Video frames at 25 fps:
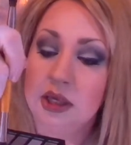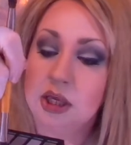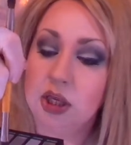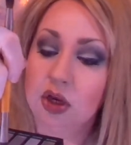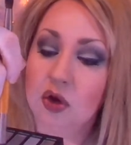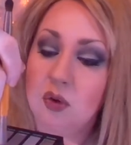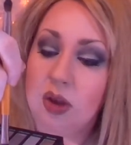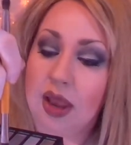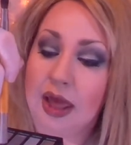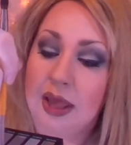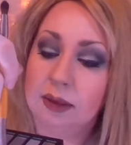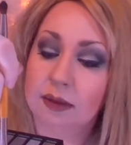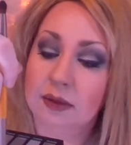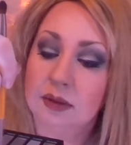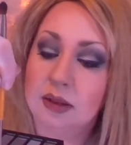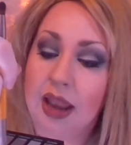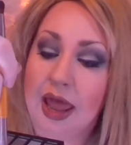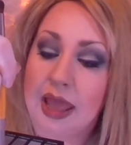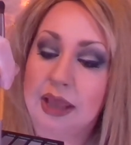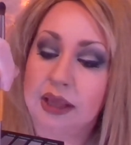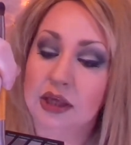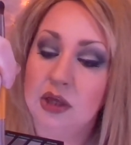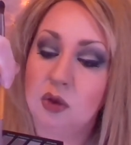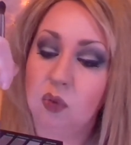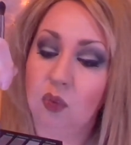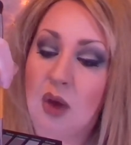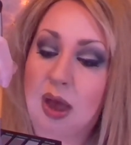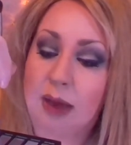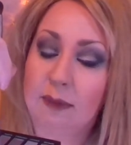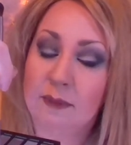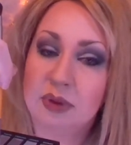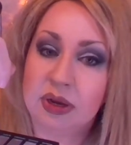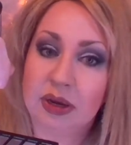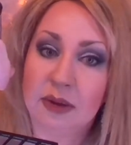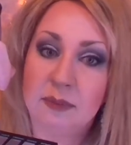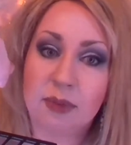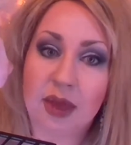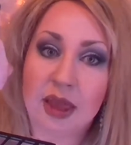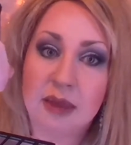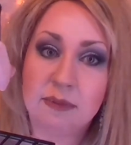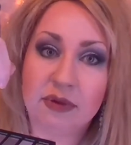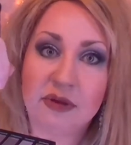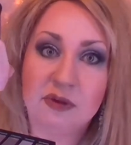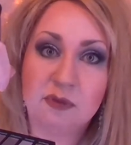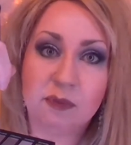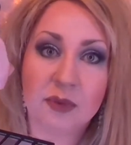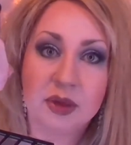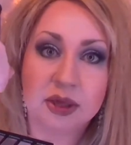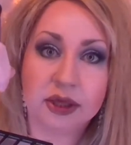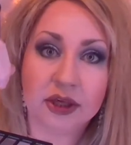you know, like you wiping a
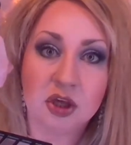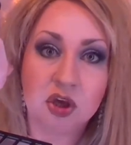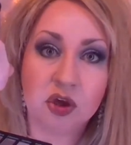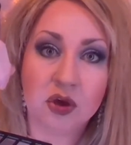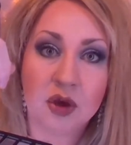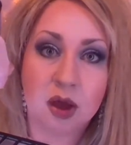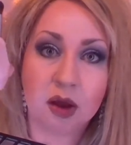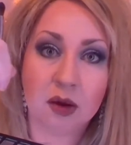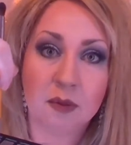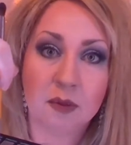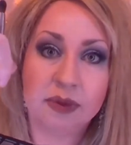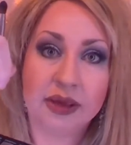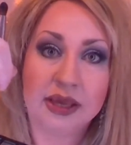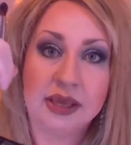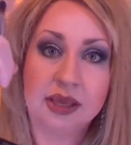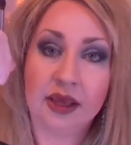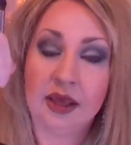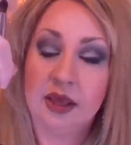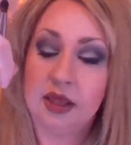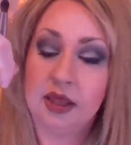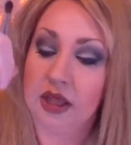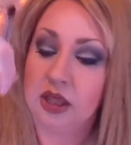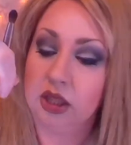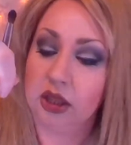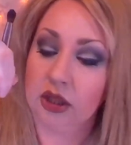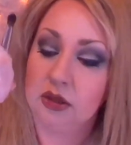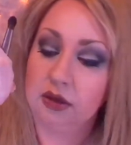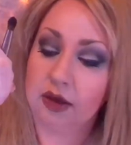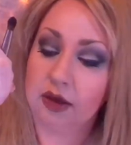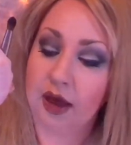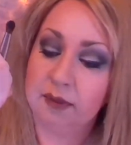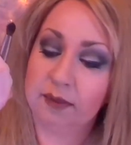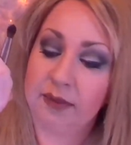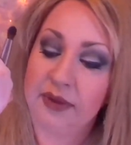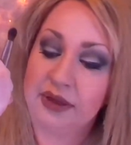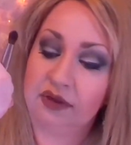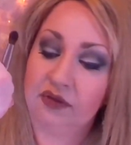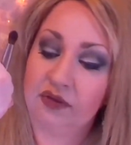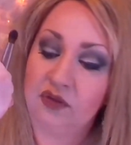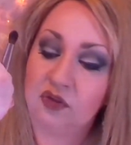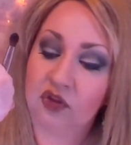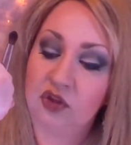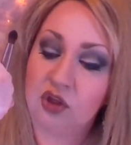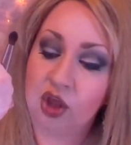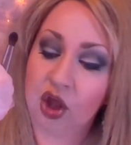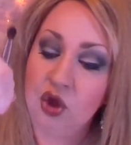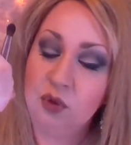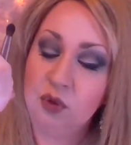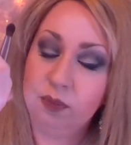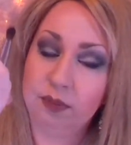baby's butt. You gotta be
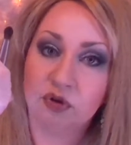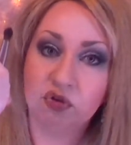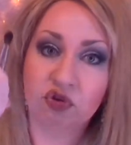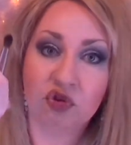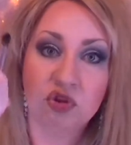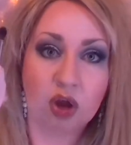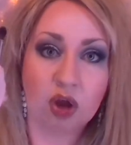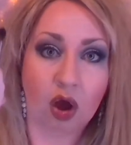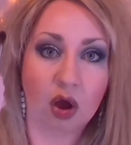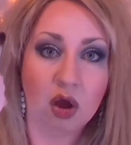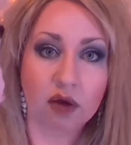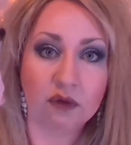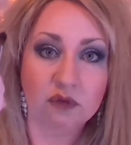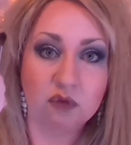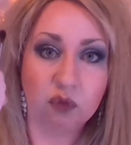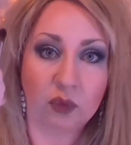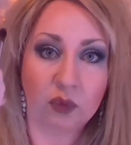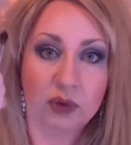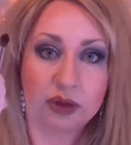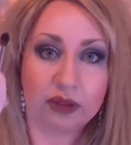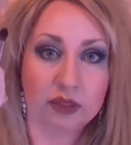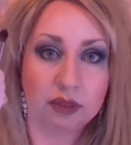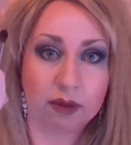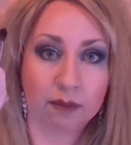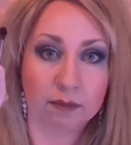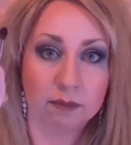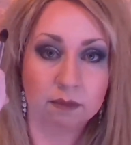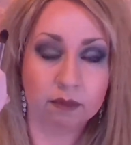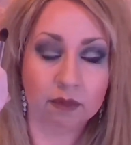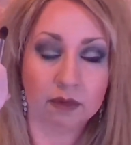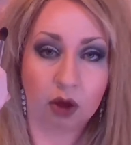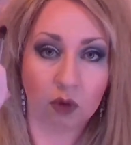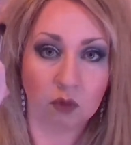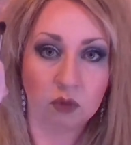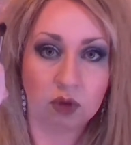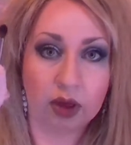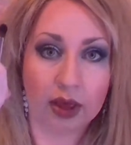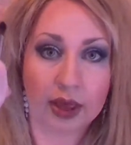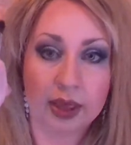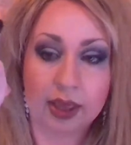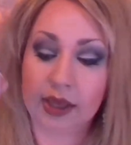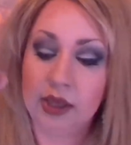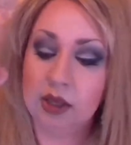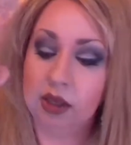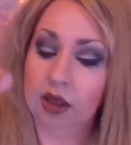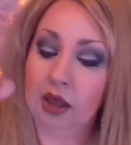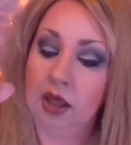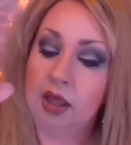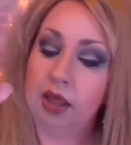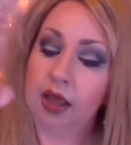super soft with them, okay?
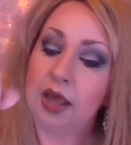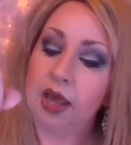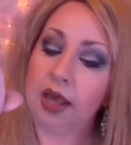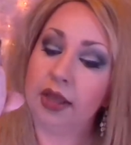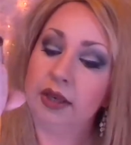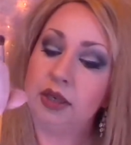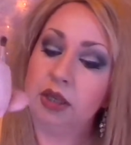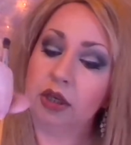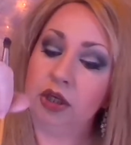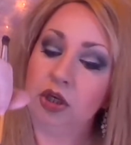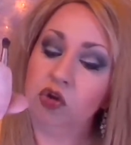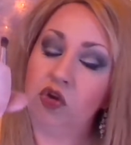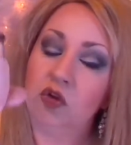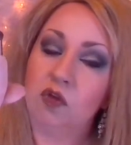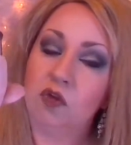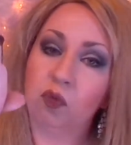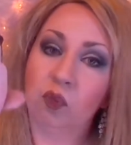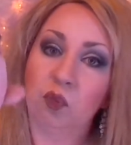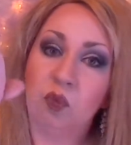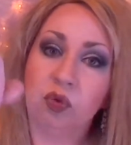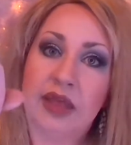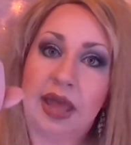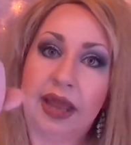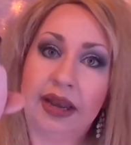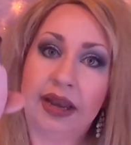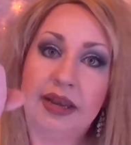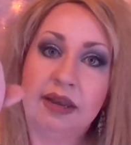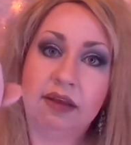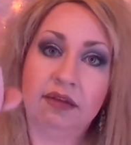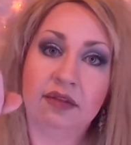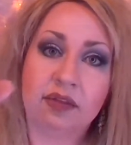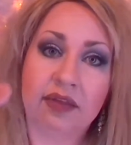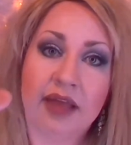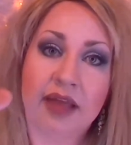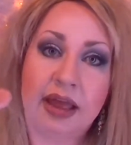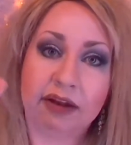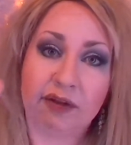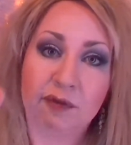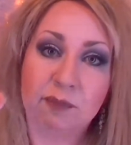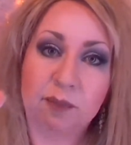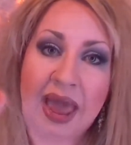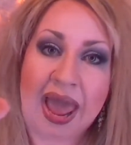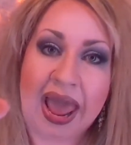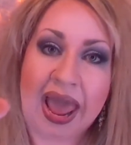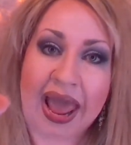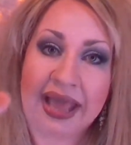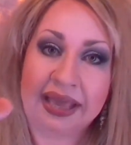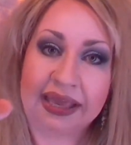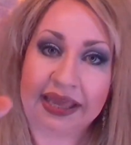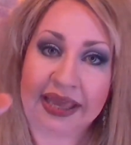And then you just, what that is that's
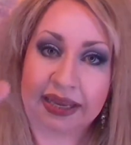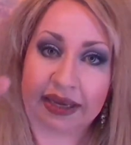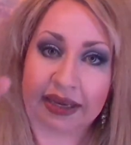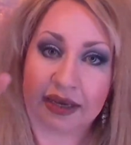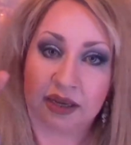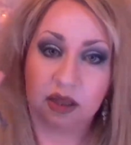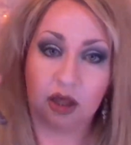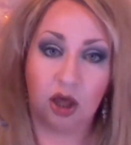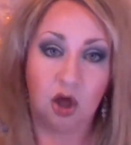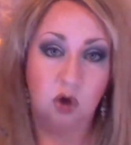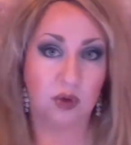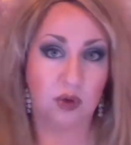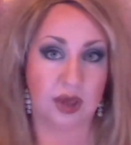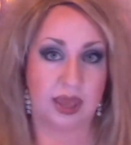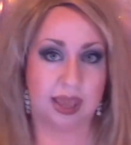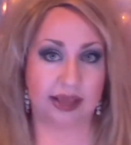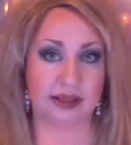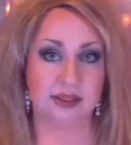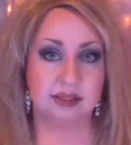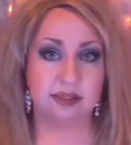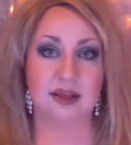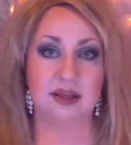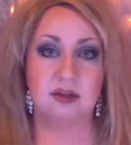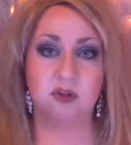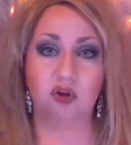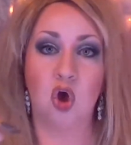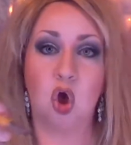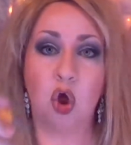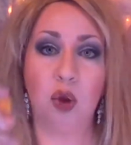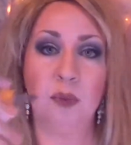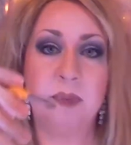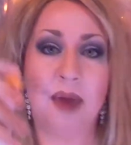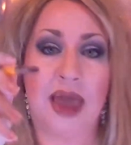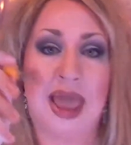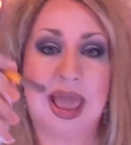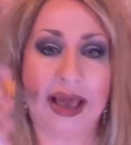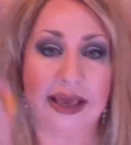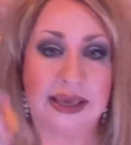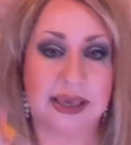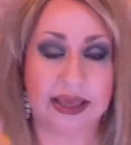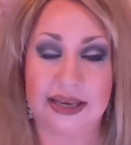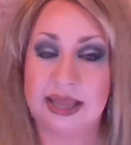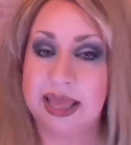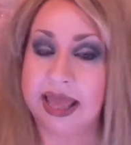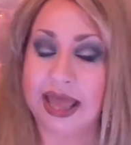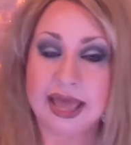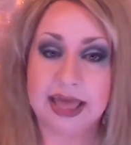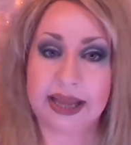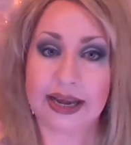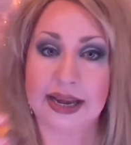packing, okay? That's called packing,
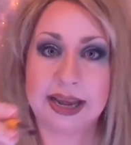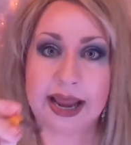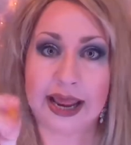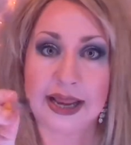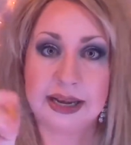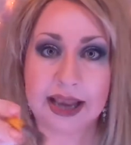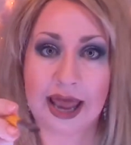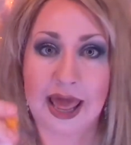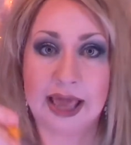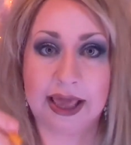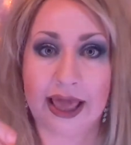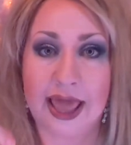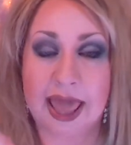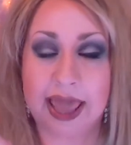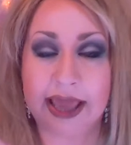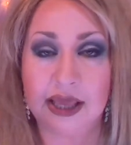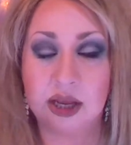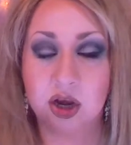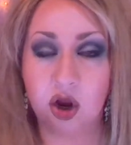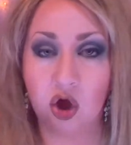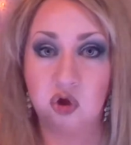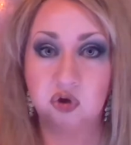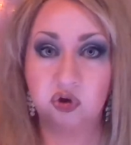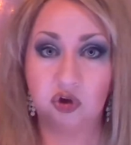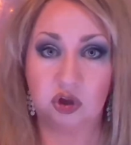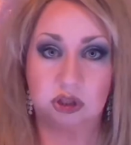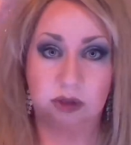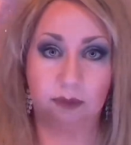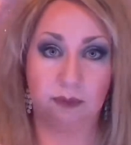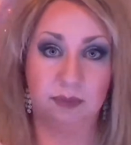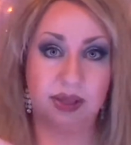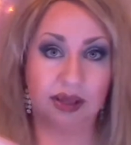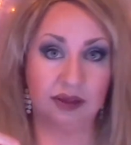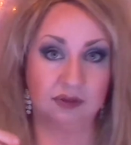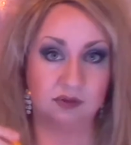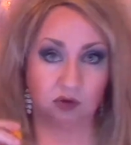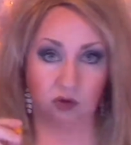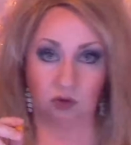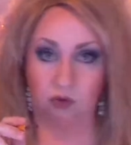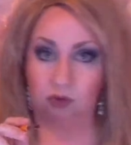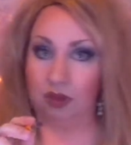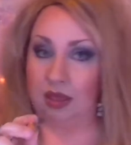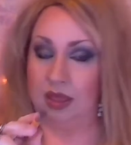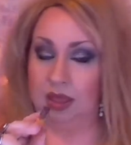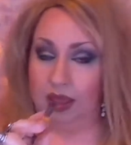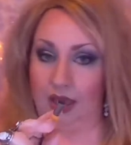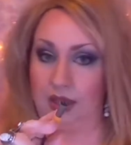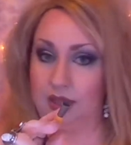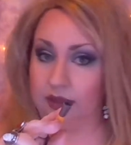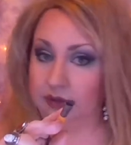and it ain't like hanging on to your pistol,
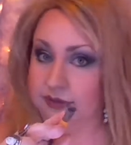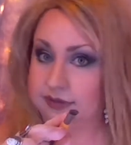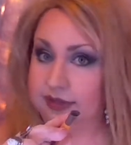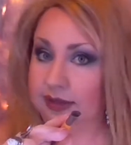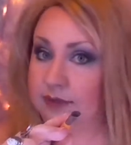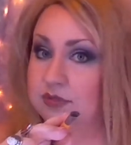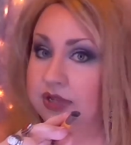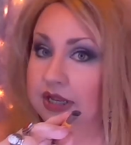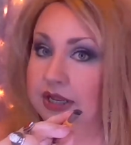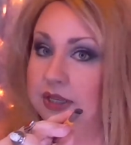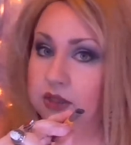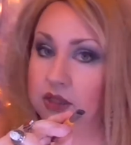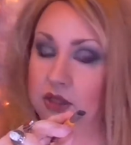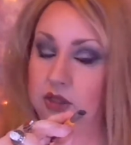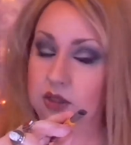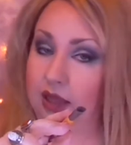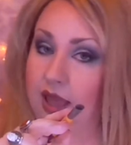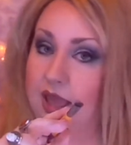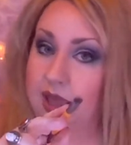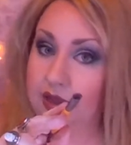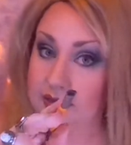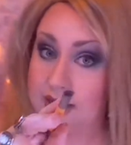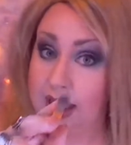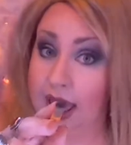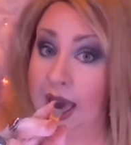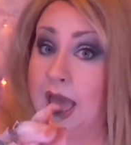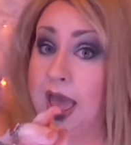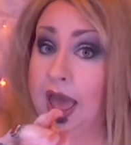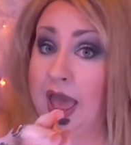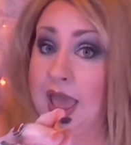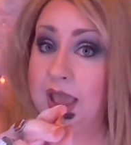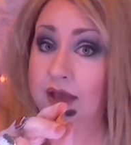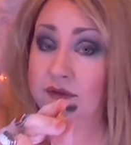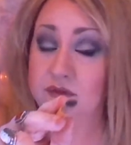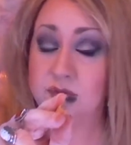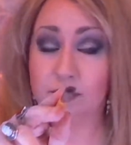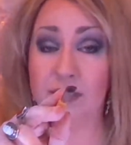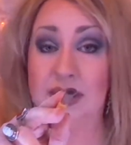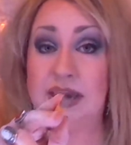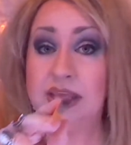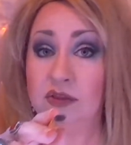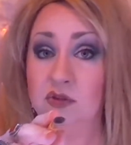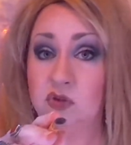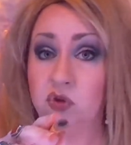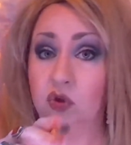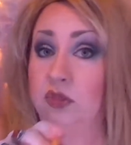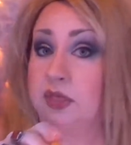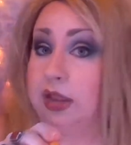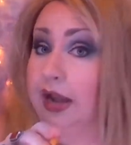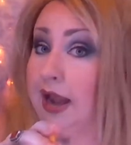because I'm telling you, now I have a
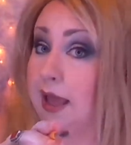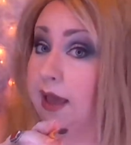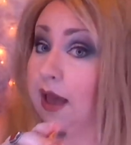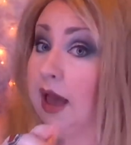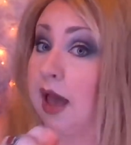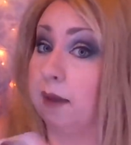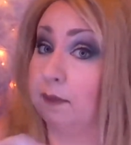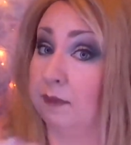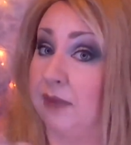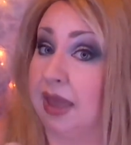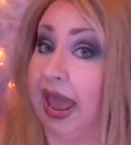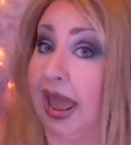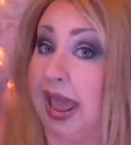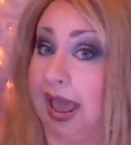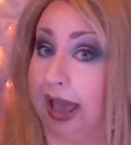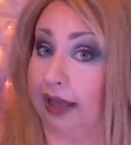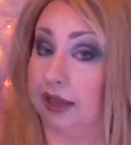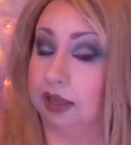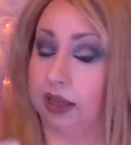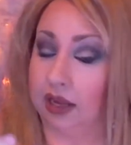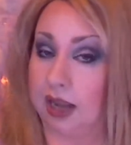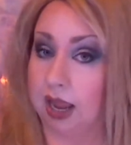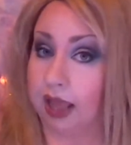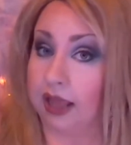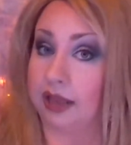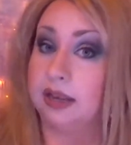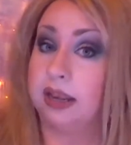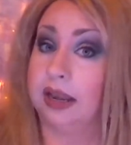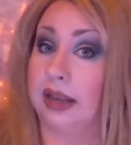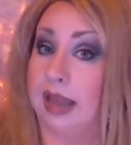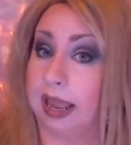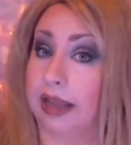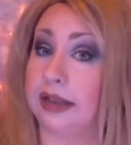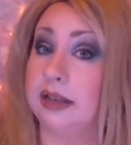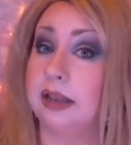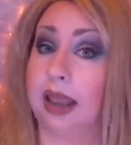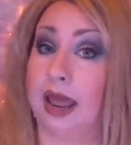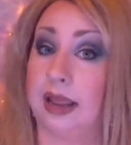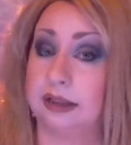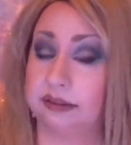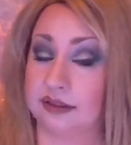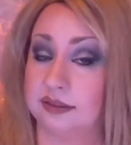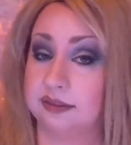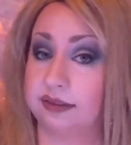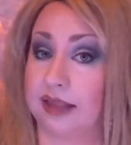pistol that I pack, and it ain't like the